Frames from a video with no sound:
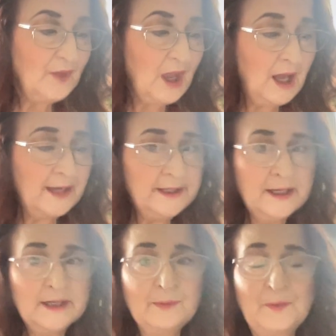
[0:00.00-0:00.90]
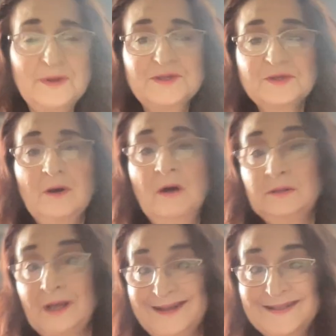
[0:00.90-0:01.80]
I was
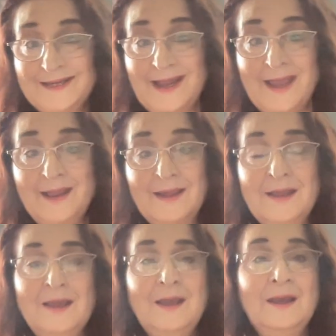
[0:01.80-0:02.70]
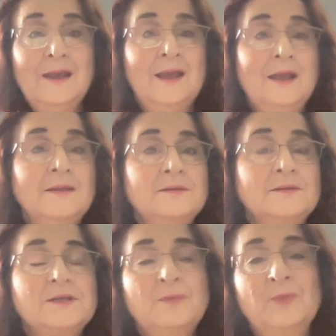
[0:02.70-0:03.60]
online today, and
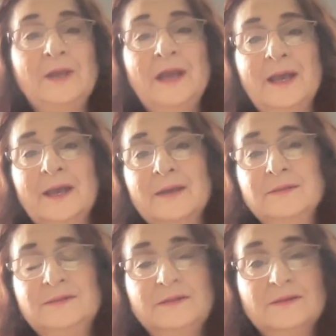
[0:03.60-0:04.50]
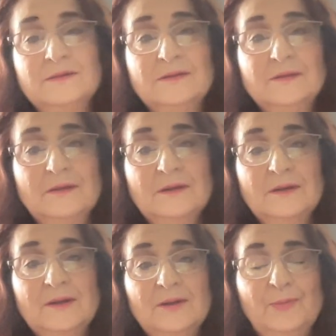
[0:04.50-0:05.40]
someone had
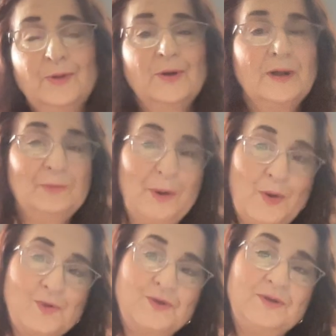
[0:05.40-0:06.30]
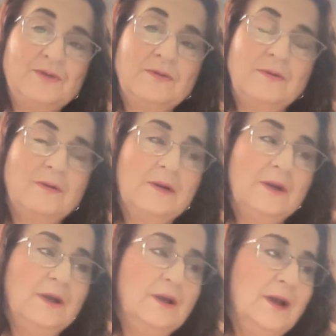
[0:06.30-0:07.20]
put on a post,
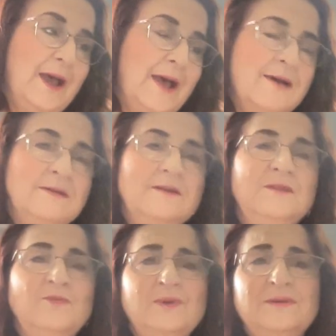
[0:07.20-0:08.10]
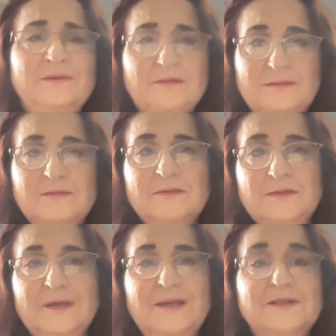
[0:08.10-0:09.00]
and it was
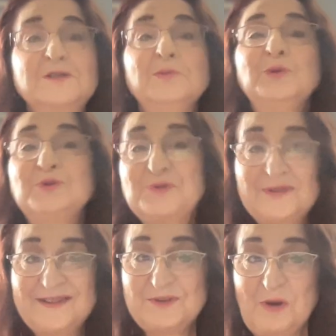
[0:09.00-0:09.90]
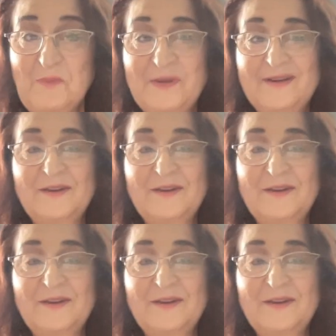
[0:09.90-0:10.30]
similar to this topic